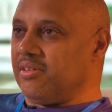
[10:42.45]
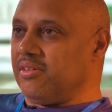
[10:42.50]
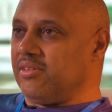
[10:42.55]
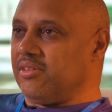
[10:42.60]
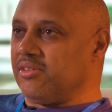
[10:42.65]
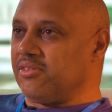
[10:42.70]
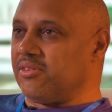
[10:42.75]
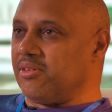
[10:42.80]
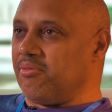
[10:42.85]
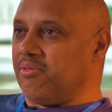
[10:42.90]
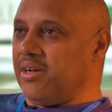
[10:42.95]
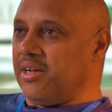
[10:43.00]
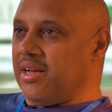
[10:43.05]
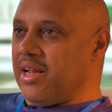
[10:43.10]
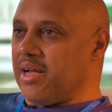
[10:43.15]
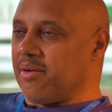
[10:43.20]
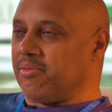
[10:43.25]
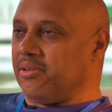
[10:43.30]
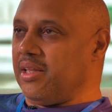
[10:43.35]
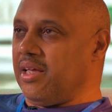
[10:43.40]
just the
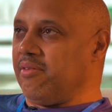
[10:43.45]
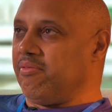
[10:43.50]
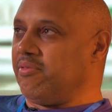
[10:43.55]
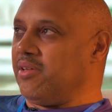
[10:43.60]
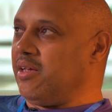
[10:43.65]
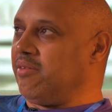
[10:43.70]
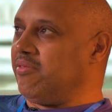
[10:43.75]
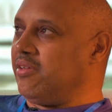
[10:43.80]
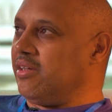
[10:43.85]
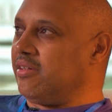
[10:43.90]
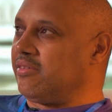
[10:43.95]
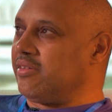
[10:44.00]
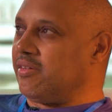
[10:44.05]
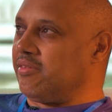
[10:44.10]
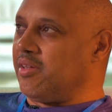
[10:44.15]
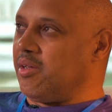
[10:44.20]
reenactor, they've done stuff.